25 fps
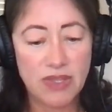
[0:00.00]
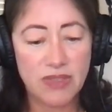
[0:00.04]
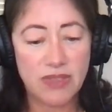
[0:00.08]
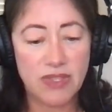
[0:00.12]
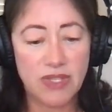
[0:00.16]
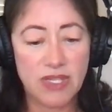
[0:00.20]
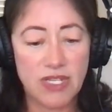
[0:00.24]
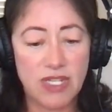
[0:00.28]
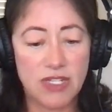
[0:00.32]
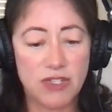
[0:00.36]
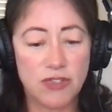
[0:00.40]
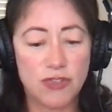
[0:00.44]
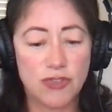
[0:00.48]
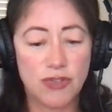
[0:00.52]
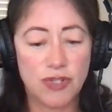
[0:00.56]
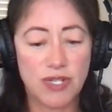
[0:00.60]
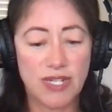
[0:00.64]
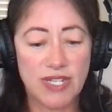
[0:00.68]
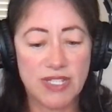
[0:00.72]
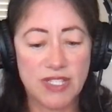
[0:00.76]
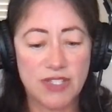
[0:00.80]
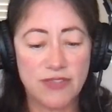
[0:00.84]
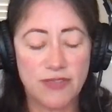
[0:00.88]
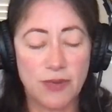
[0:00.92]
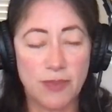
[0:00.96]
the
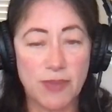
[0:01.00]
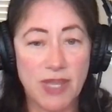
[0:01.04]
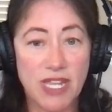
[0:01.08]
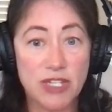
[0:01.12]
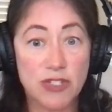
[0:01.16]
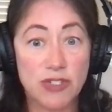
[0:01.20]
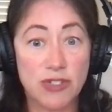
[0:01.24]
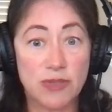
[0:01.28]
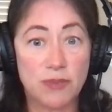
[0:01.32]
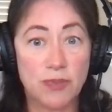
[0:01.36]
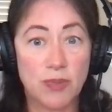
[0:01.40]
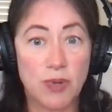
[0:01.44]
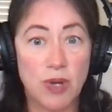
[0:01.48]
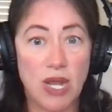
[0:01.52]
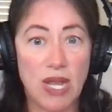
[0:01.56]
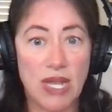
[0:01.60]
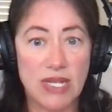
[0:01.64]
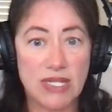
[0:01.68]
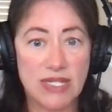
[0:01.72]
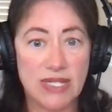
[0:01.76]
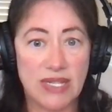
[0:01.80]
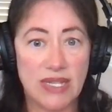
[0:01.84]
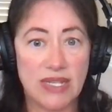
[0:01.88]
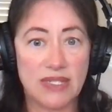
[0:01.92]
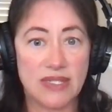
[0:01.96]
transformation
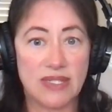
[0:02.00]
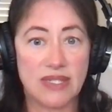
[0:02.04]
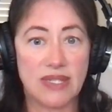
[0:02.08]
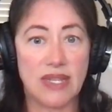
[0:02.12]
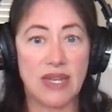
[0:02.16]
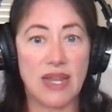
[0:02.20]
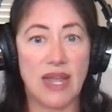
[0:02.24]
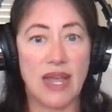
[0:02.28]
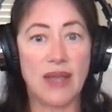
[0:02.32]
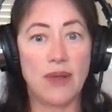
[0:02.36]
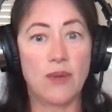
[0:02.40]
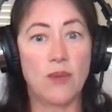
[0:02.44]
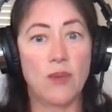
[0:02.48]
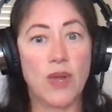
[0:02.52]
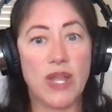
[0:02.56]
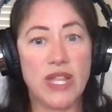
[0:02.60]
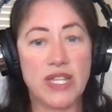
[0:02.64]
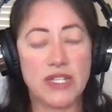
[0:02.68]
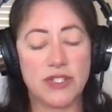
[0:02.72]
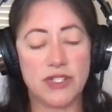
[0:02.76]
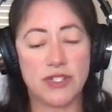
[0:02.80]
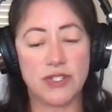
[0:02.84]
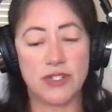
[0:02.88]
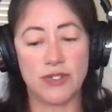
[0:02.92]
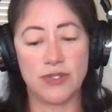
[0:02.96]
process that I
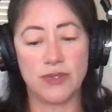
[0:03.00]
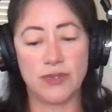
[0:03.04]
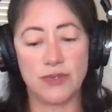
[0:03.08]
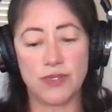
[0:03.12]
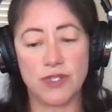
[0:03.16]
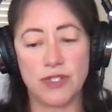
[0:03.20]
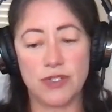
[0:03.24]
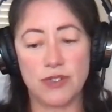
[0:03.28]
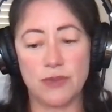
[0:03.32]
went to